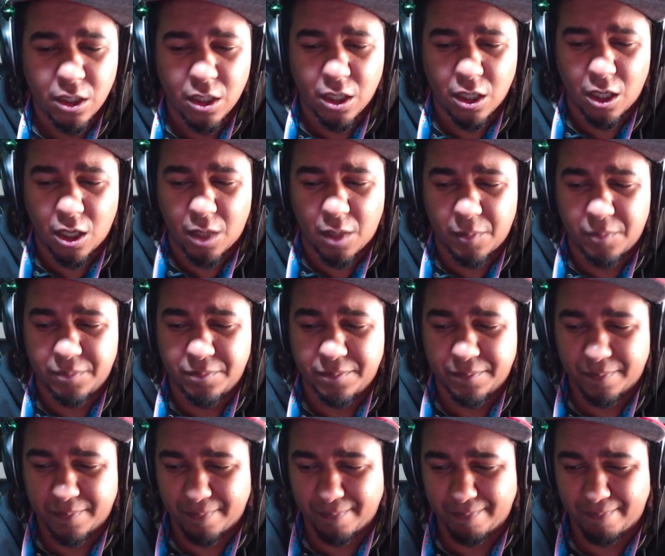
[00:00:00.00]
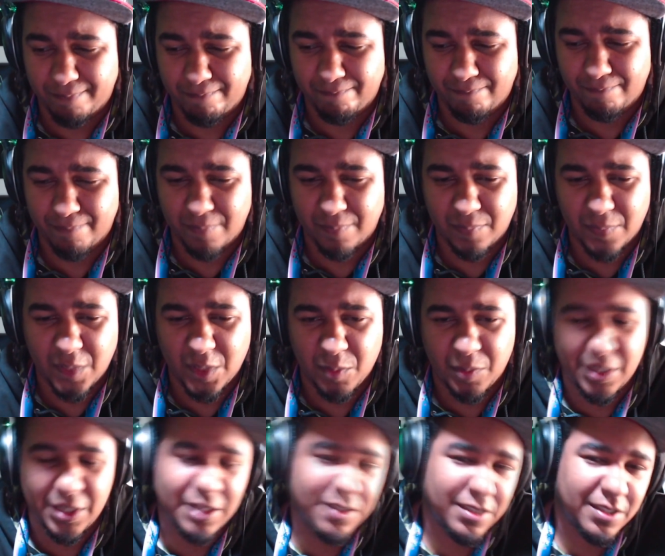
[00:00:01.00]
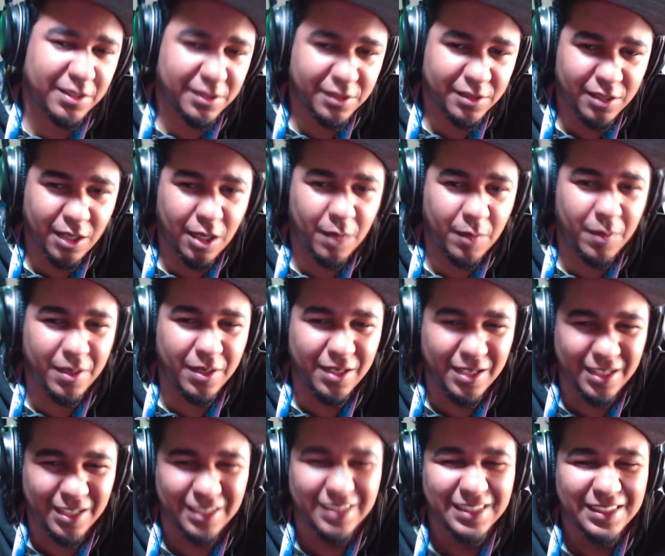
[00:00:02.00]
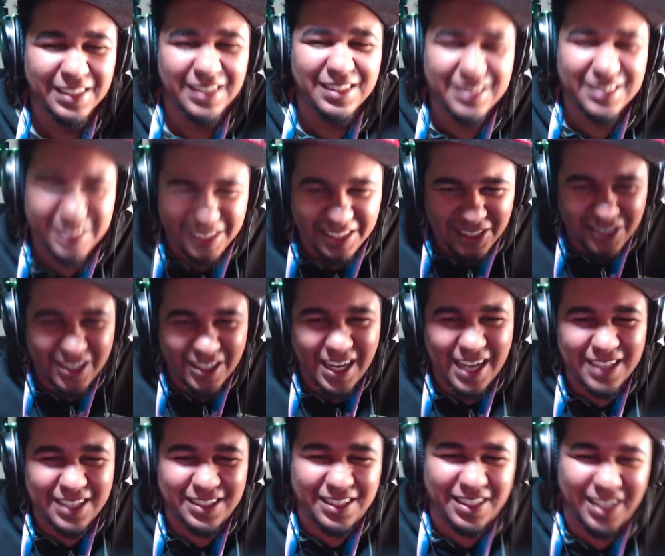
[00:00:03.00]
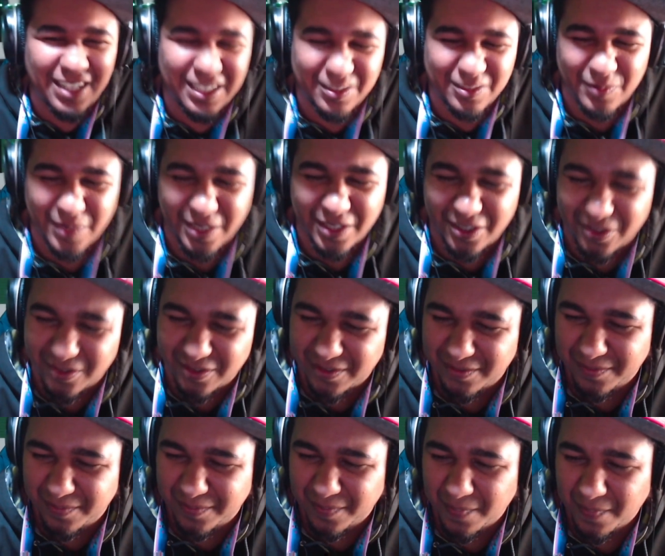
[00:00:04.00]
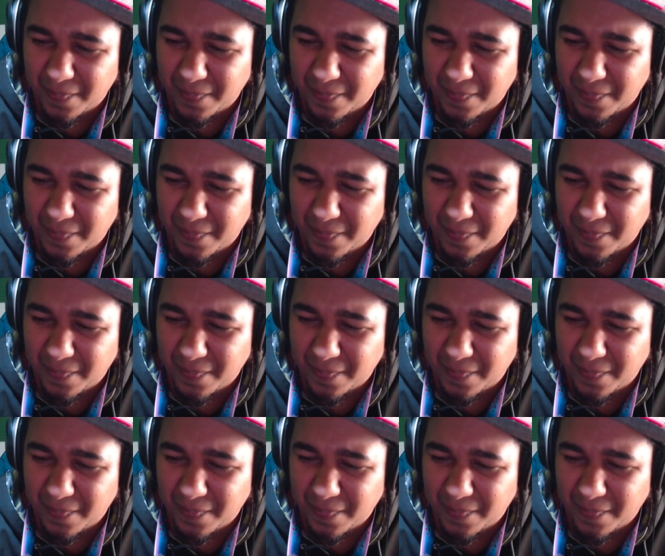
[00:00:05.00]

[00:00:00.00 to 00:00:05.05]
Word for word: But that's it. See you guys on the next video.